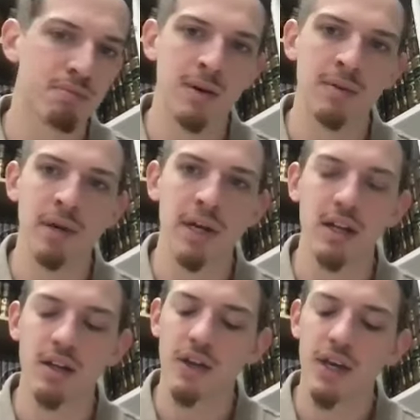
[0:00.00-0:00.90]

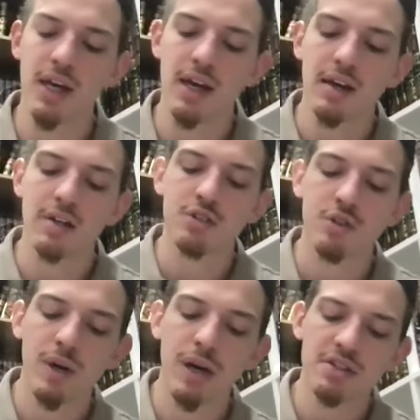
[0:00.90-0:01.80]
Problematic.
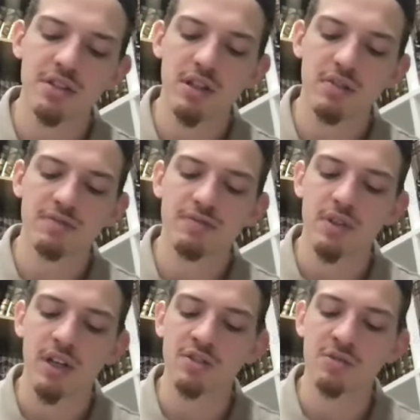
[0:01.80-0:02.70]
So Wasl,
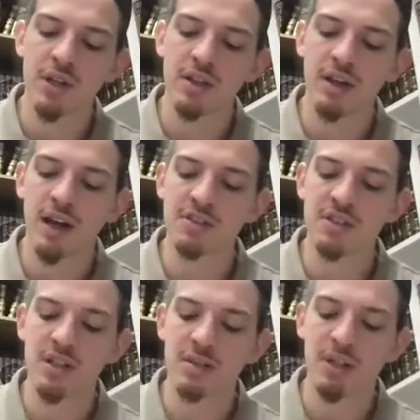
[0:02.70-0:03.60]
he's with
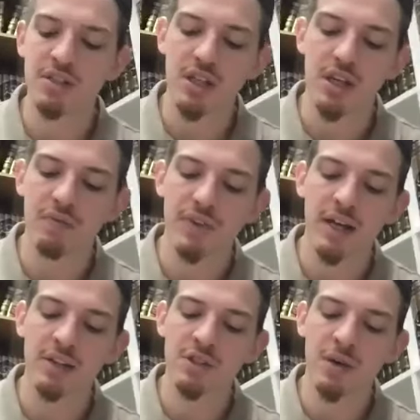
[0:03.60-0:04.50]
Hassan al-Basri,
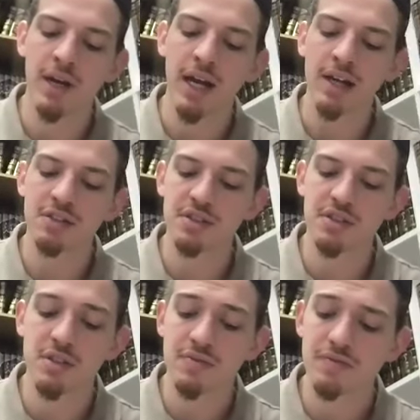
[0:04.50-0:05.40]
and someone
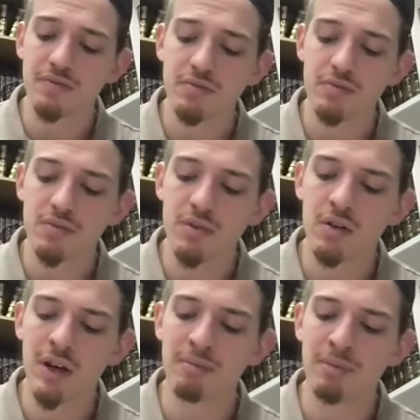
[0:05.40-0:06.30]
asks,
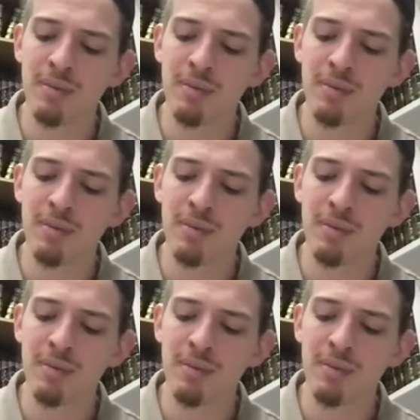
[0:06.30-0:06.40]
right?